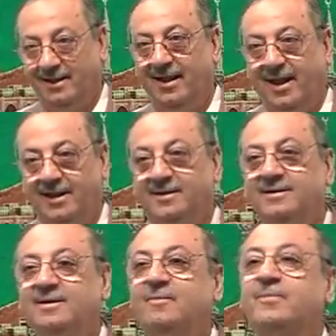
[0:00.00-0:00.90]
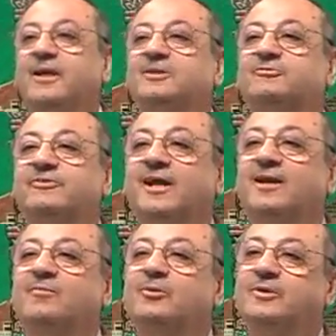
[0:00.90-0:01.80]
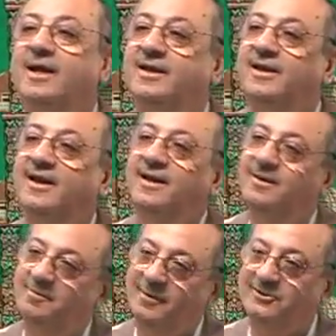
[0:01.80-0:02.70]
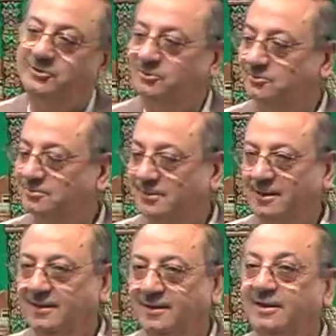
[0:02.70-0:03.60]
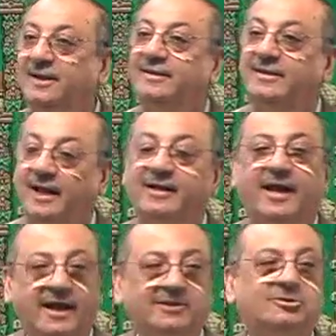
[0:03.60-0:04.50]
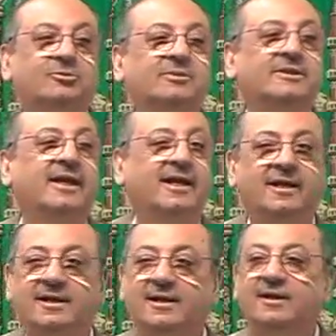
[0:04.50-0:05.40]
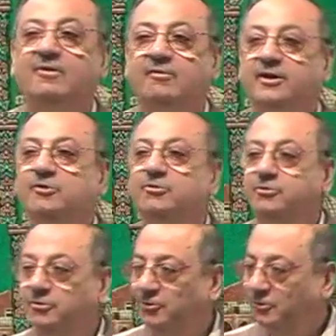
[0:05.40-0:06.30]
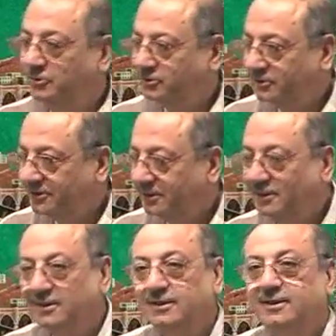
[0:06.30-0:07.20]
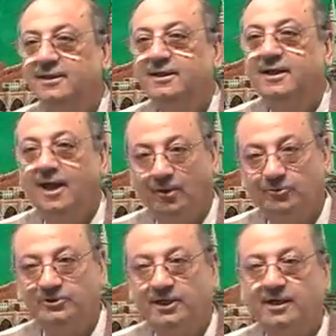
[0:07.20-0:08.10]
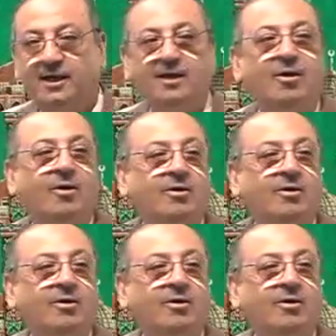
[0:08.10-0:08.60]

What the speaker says: An plus fi'al mudari'a mansub. That has to be there when you use awshaka or